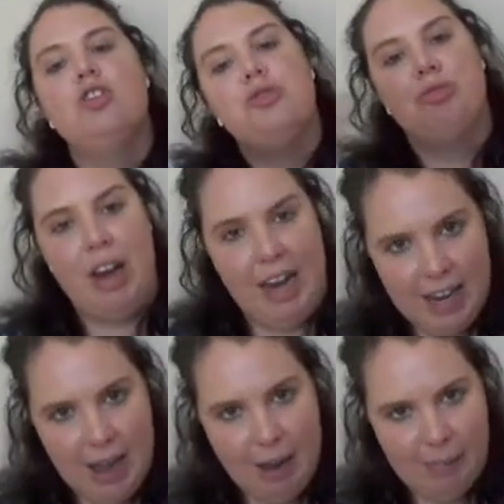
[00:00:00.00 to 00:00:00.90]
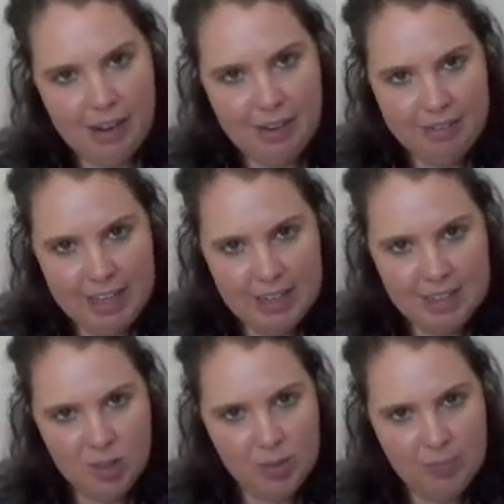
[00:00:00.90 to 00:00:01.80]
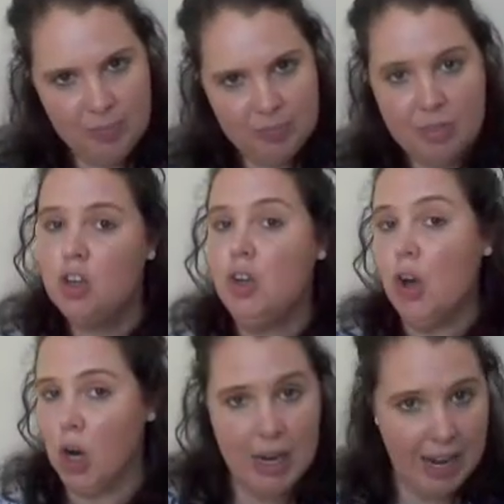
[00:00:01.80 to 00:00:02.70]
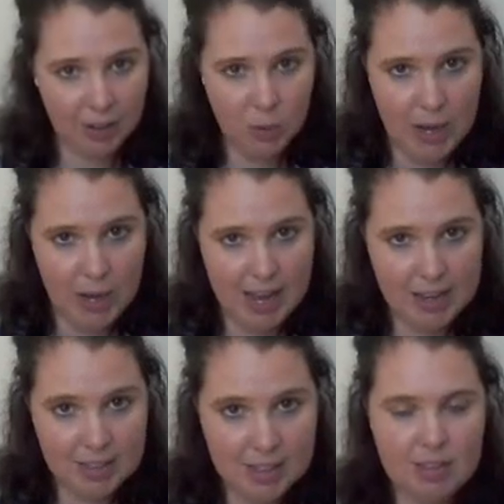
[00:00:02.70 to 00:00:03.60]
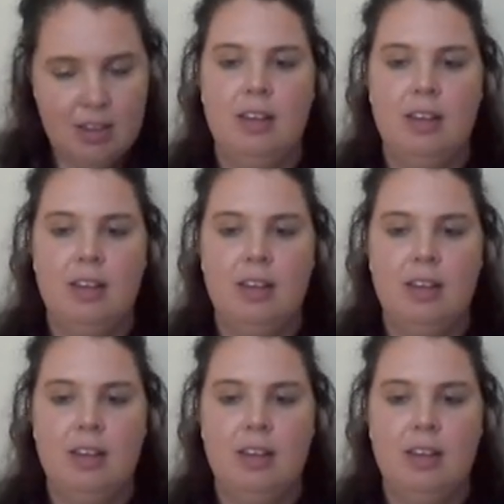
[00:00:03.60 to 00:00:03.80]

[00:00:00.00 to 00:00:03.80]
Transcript: to rain coming out of a kettle. No like or as.